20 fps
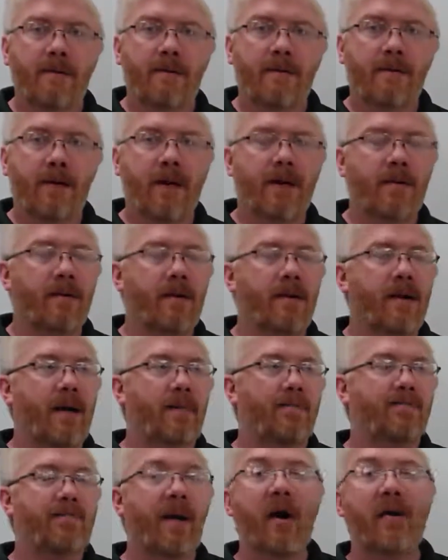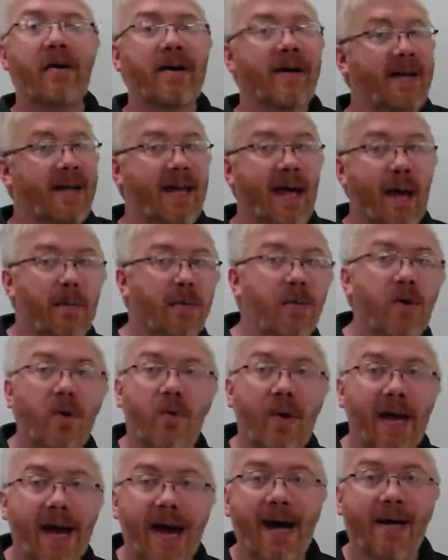Right? Barring a chemical
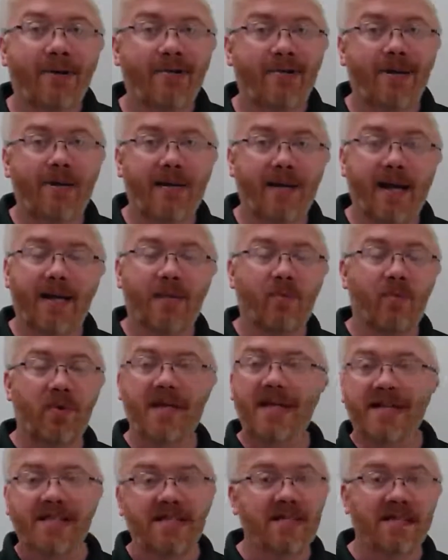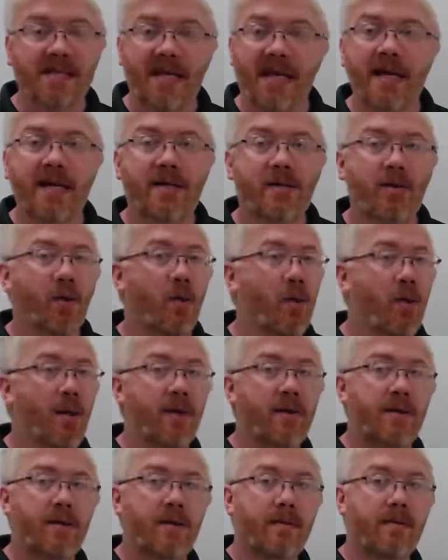reaction that releases heat
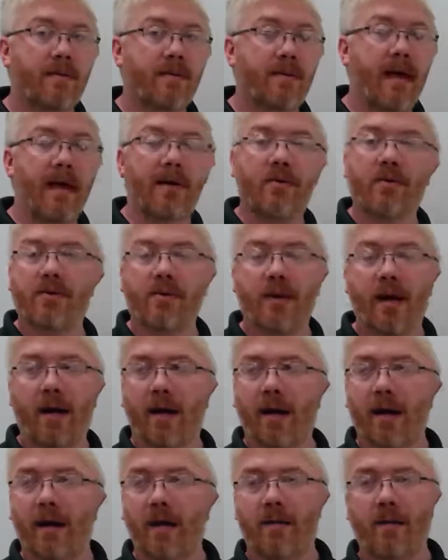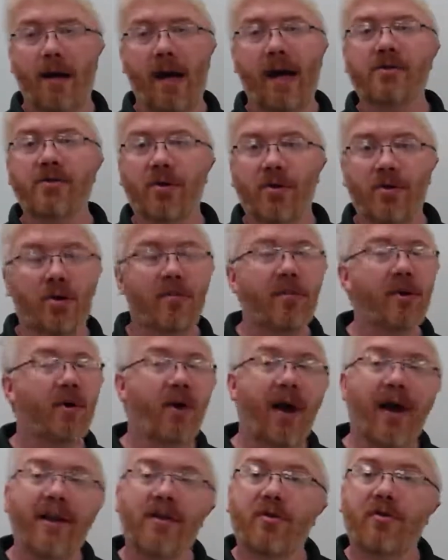or exothermic
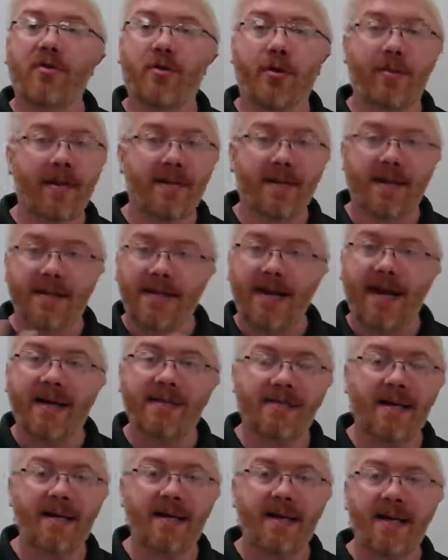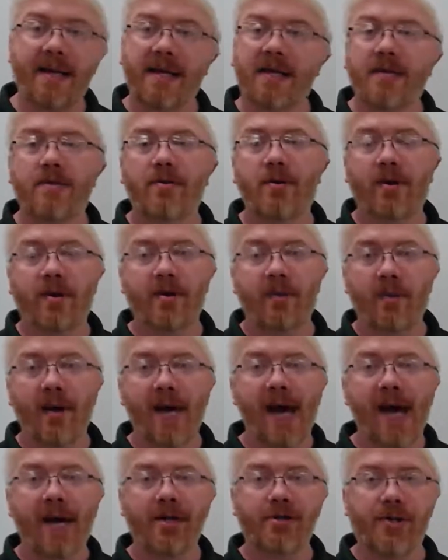or endothermic that takes in heat during the
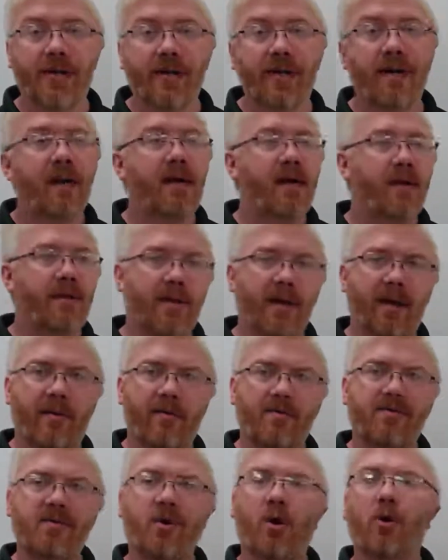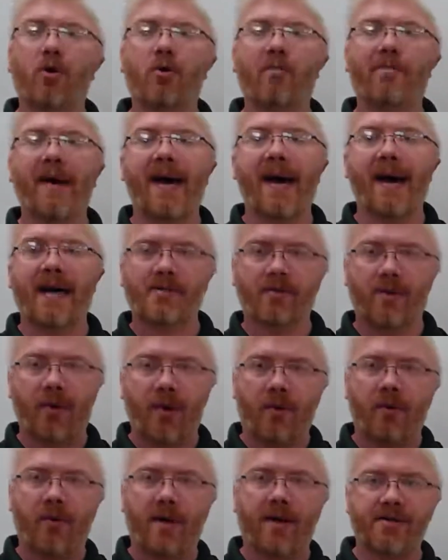reaction. Think of those cold packs where you
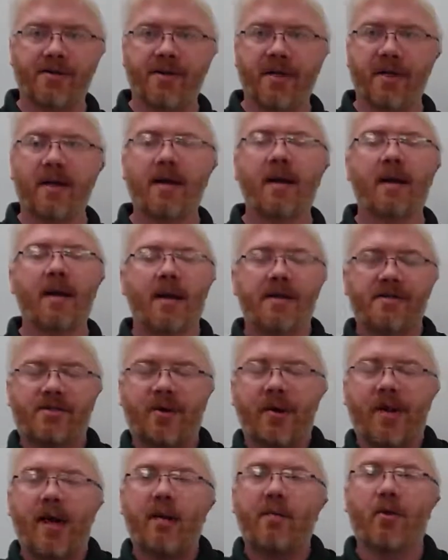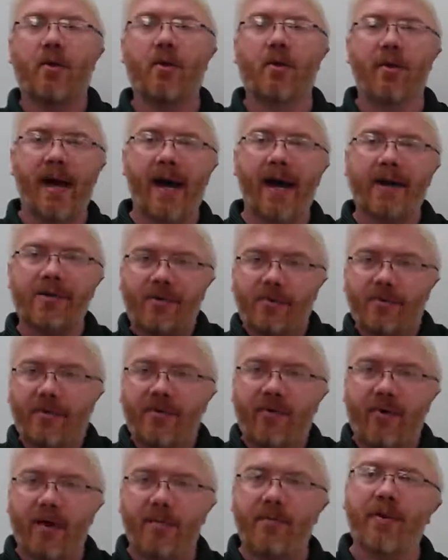start a chemical reaction
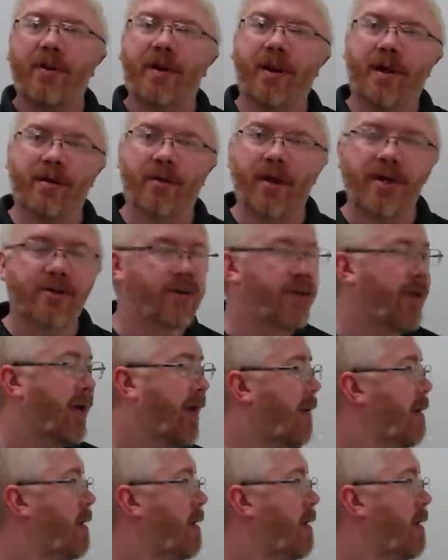before you put it on your injury.